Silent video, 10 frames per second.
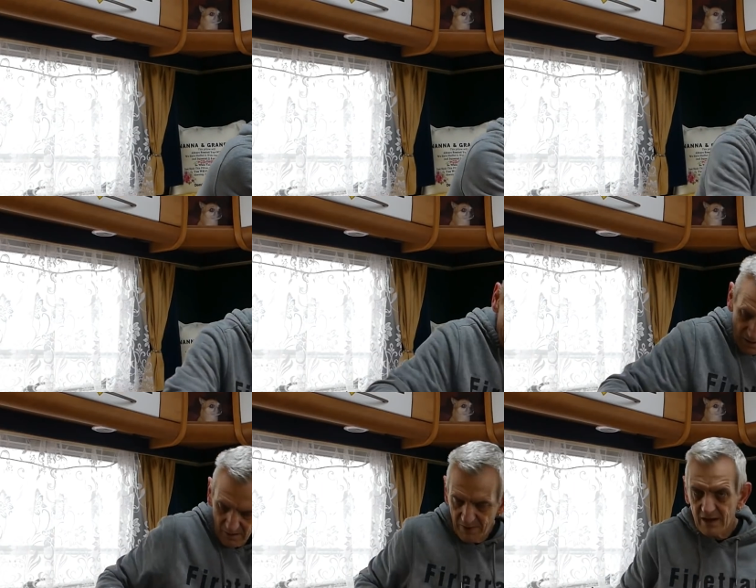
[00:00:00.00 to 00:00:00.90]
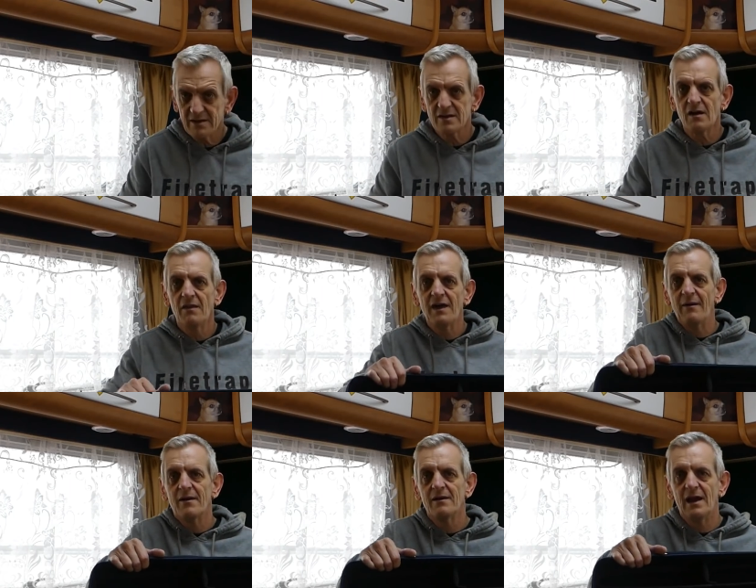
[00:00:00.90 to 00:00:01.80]
Right, so because it's got
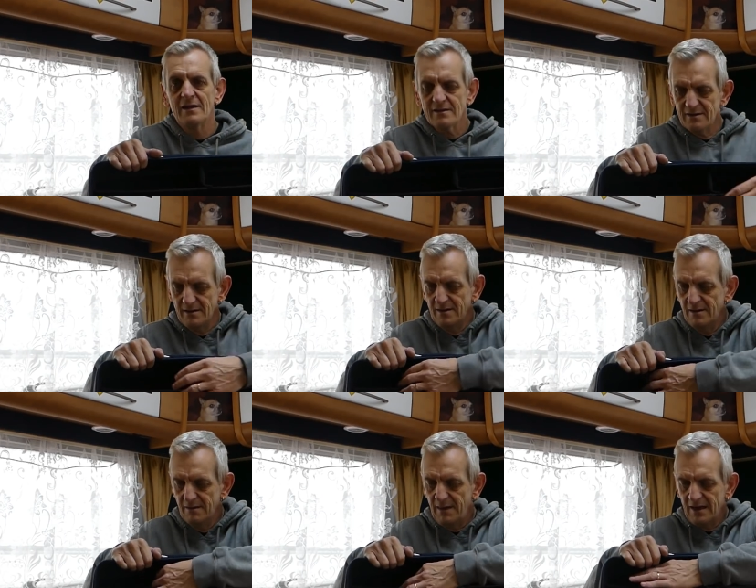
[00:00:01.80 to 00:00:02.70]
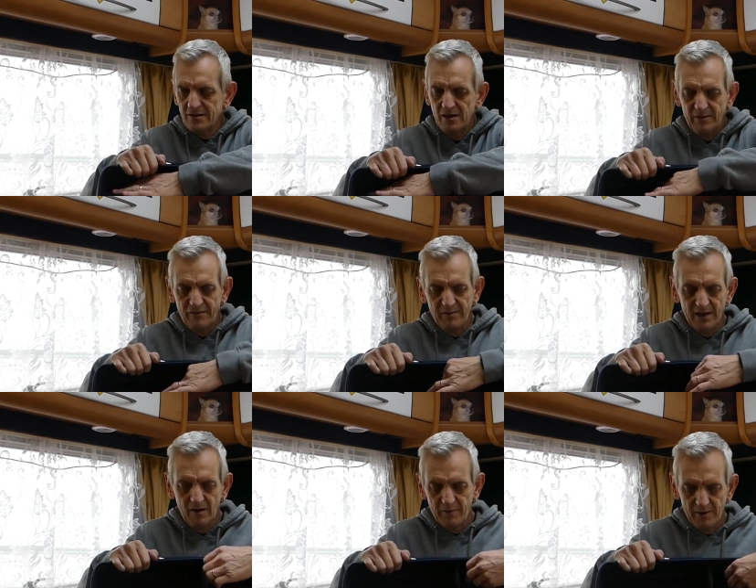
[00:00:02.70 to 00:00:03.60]
that, Les, that's going to be for my
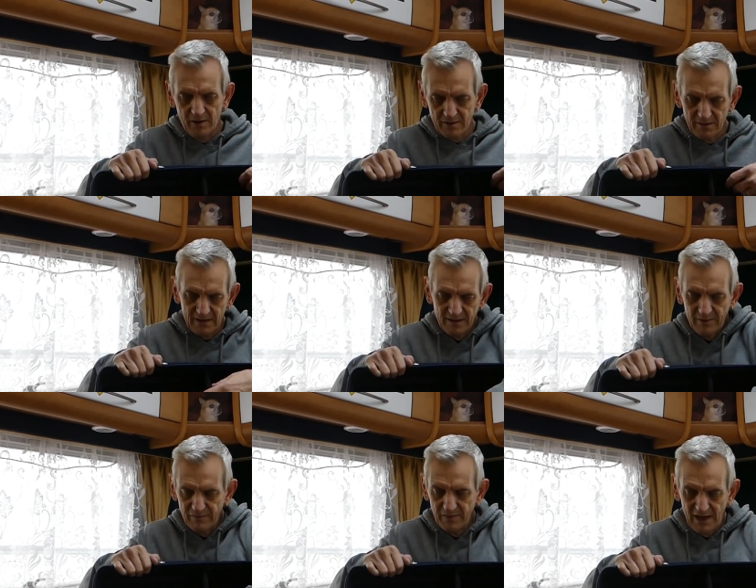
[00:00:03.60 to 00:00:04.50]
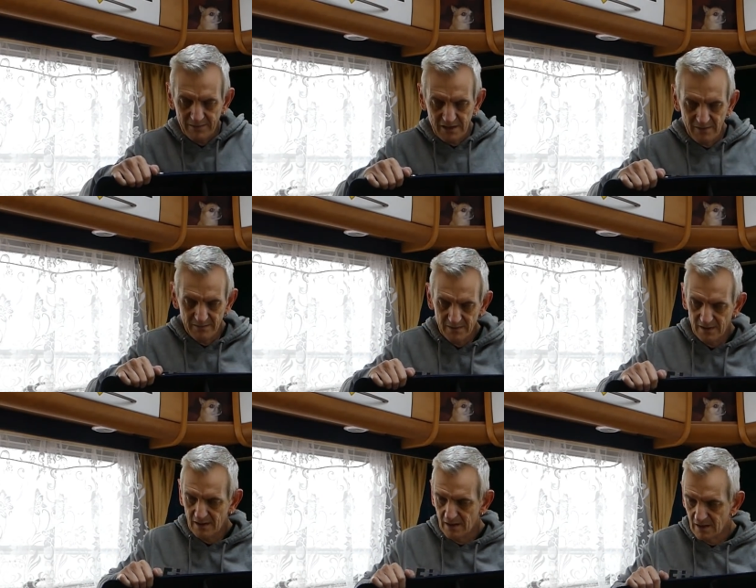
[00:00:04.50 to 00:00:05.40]
GoPros, this can be for my laptop.
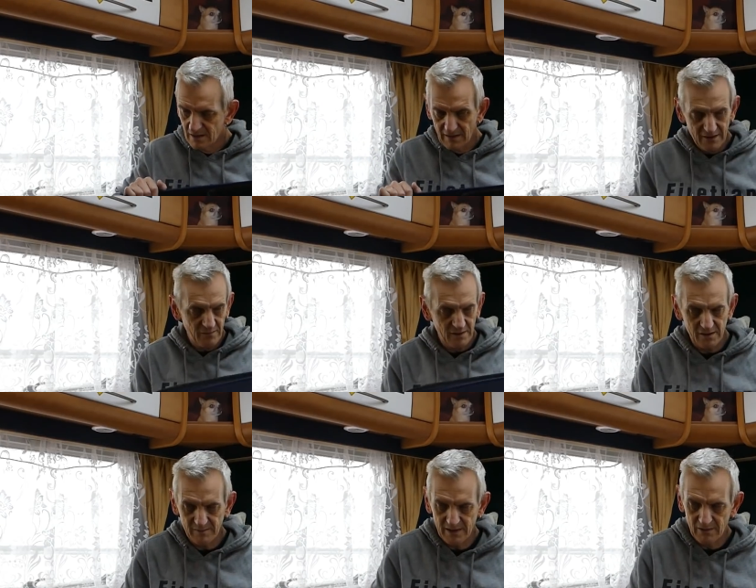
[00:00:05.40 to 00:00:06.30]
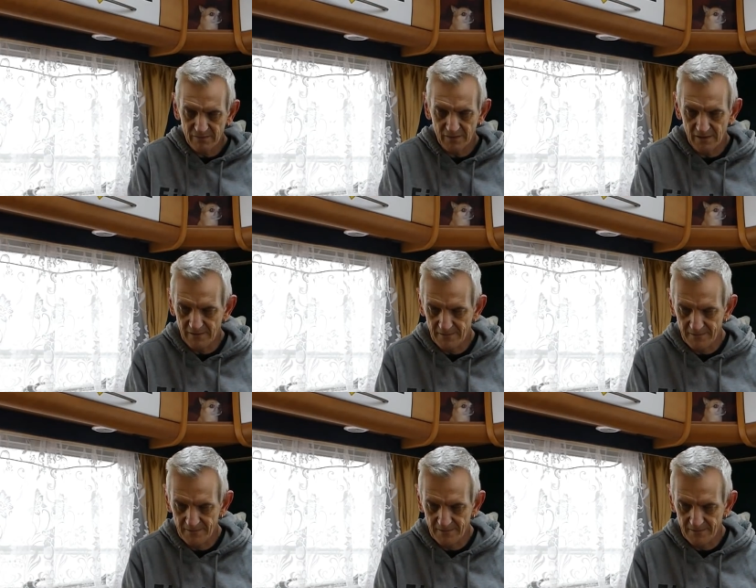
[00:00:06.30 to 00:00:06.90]
So that's what it's going to be used for.